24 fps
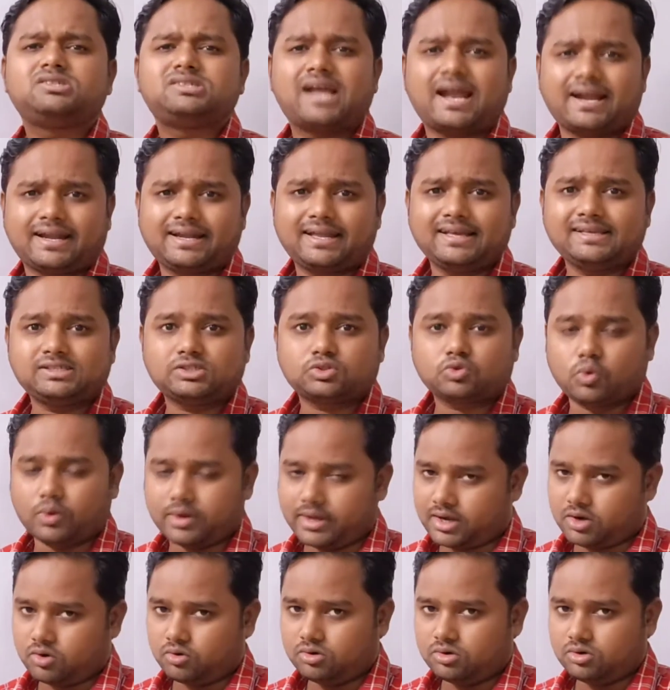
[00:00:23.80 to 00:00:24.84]
starting
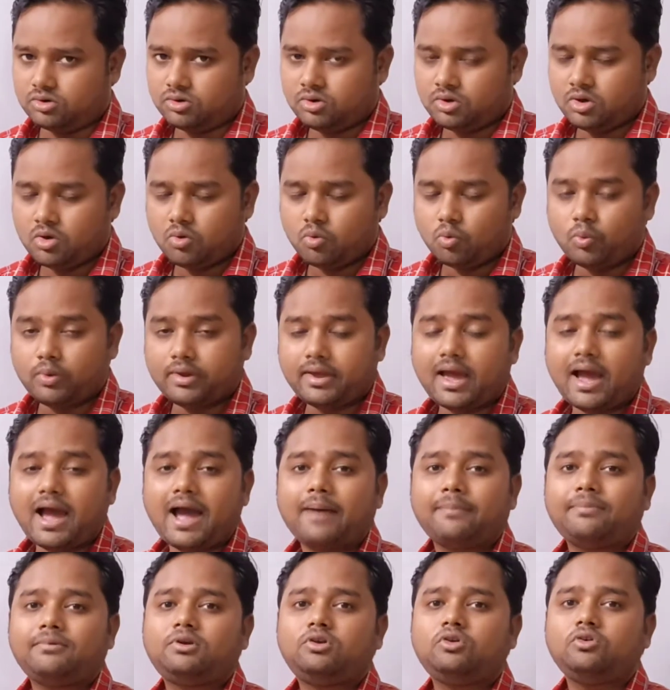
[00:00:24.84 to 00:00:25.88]
square root, we
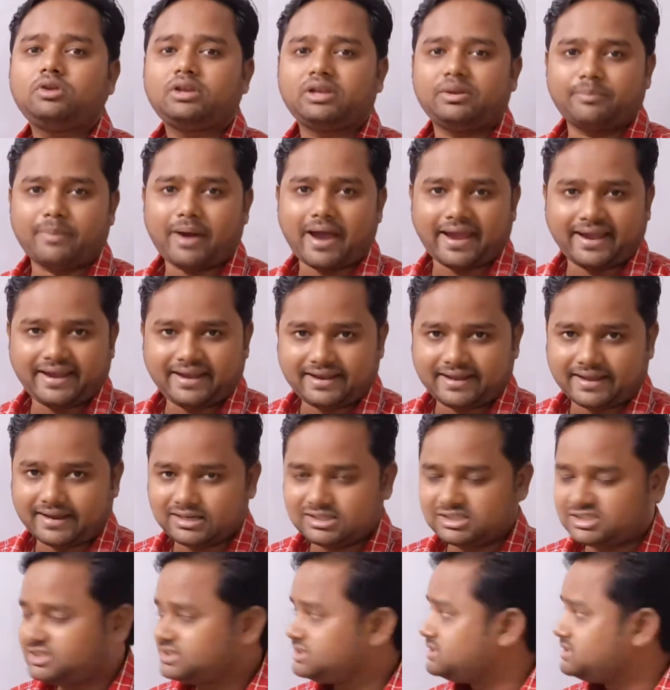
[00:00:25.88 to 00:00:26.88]
have to remind that